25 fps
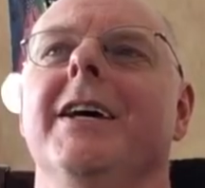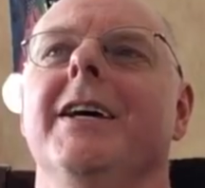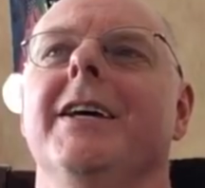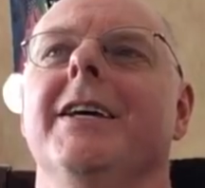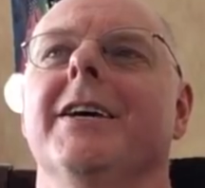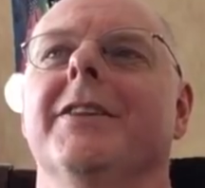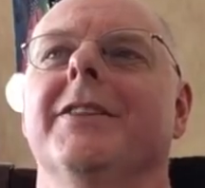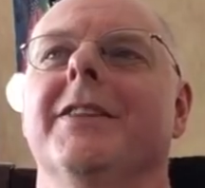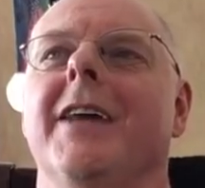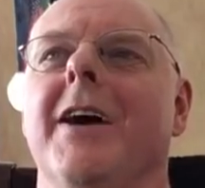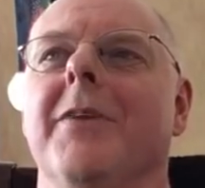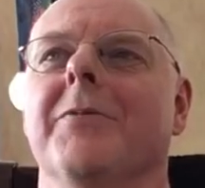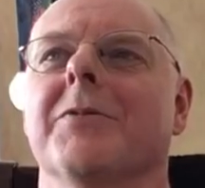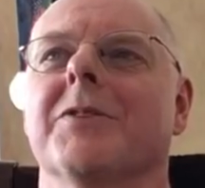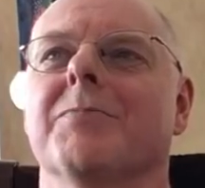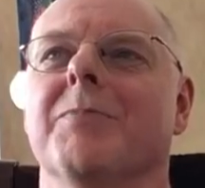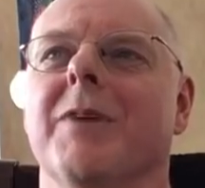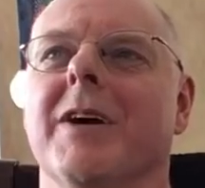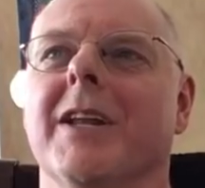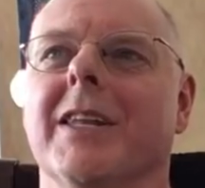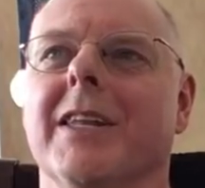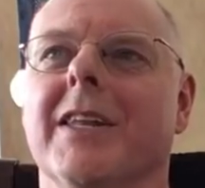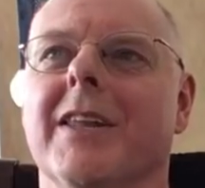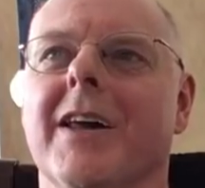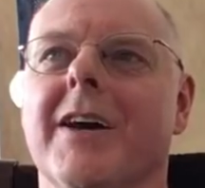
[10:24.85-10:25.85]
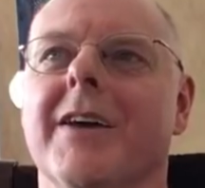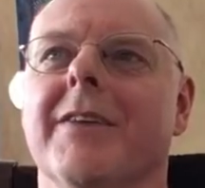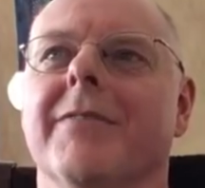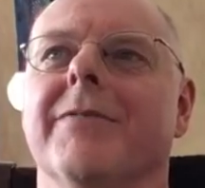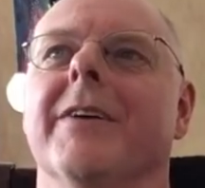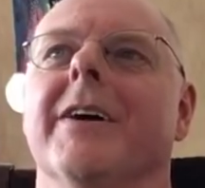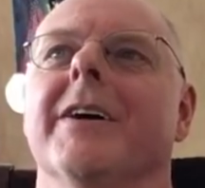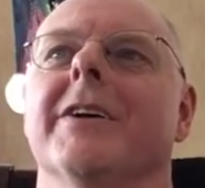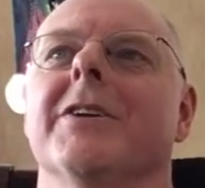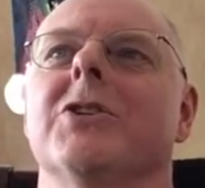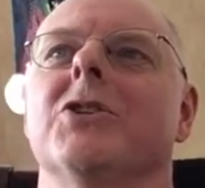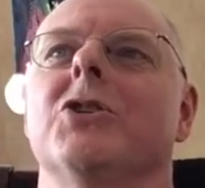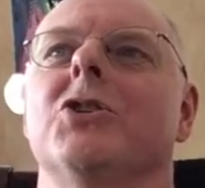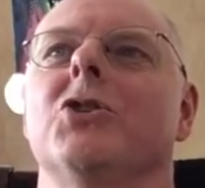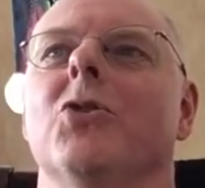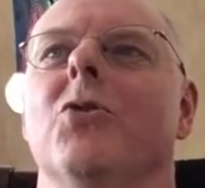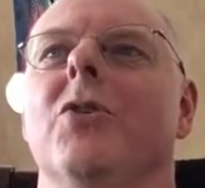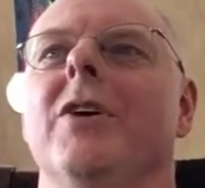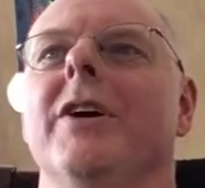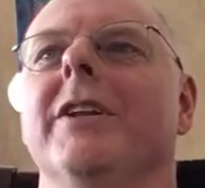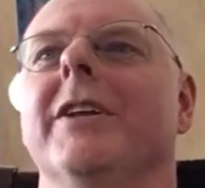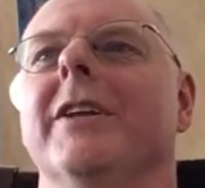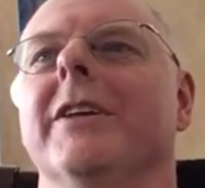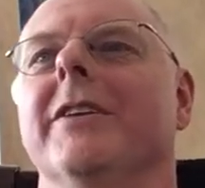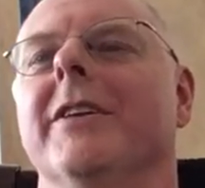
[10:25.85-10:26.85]
Yet that was my life. I
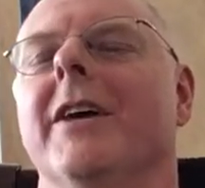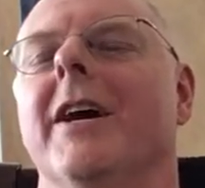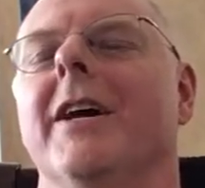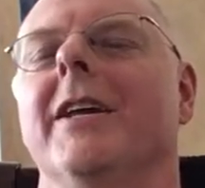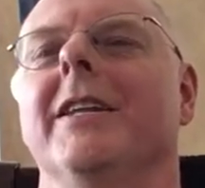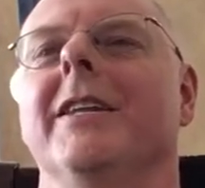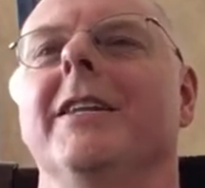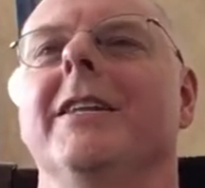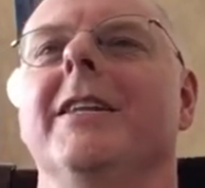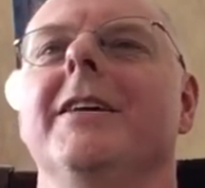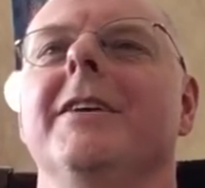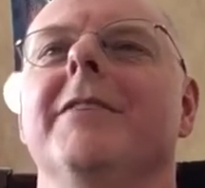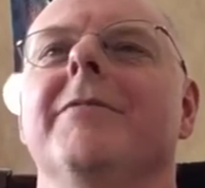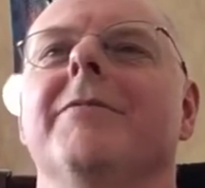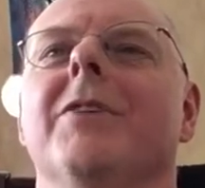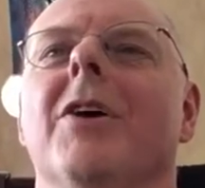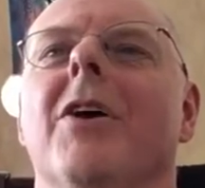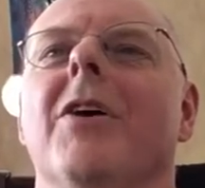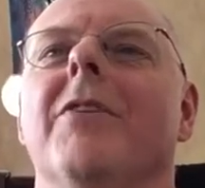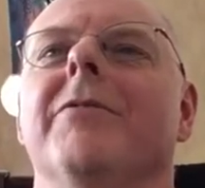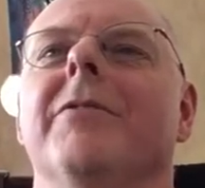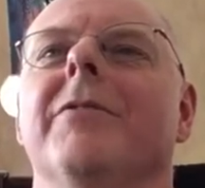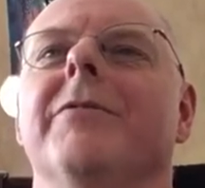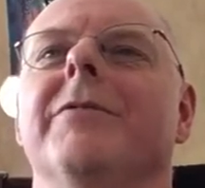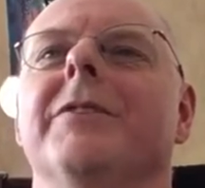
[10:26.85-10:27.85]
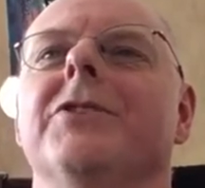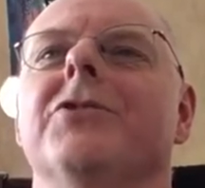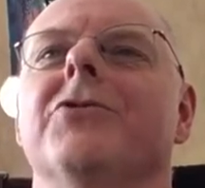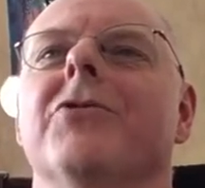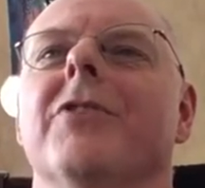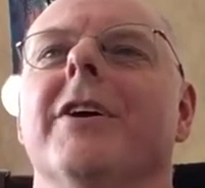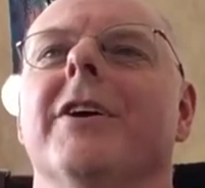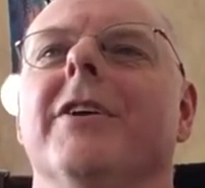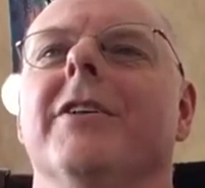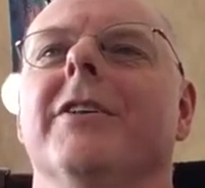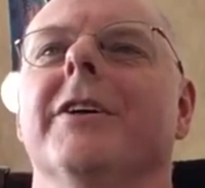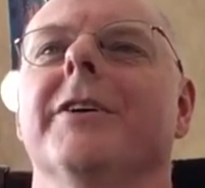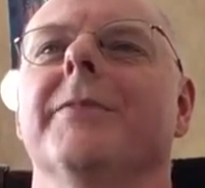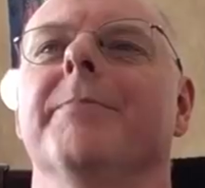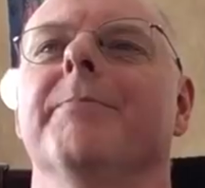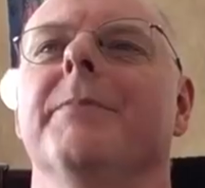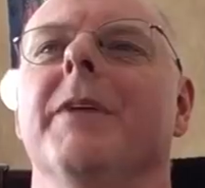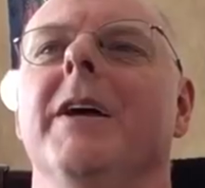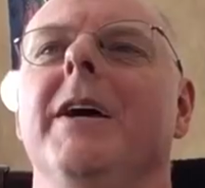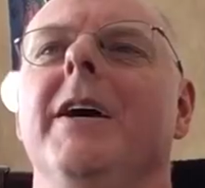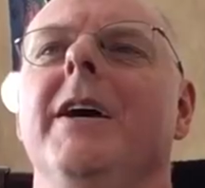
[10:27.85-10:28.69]
enjoyed it. I lived off of adrenaline.